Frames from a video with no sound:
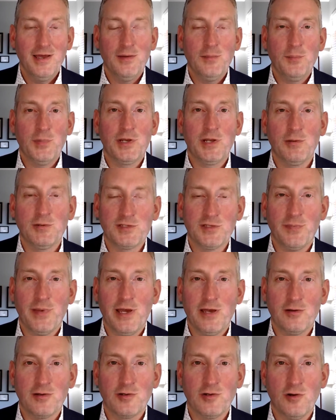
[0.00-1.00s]
but it was
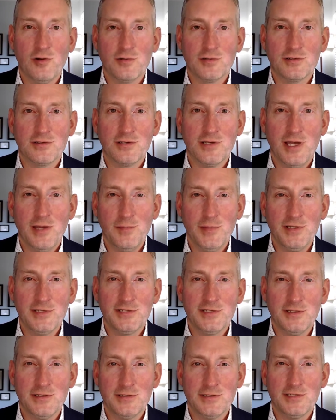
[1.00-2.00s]
about God coming
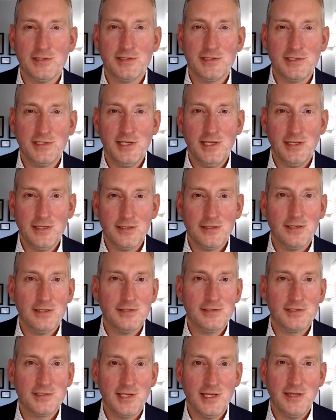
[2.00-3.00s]
to seek
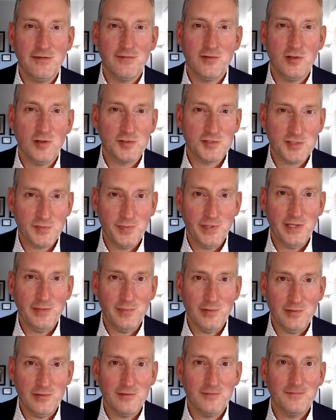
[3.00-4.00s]
and save lost
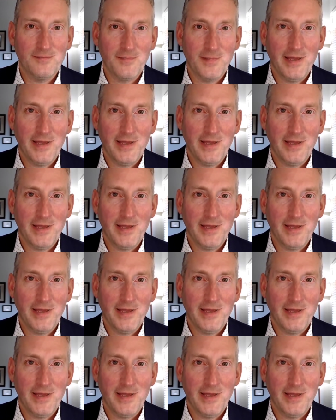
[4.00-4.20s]
people.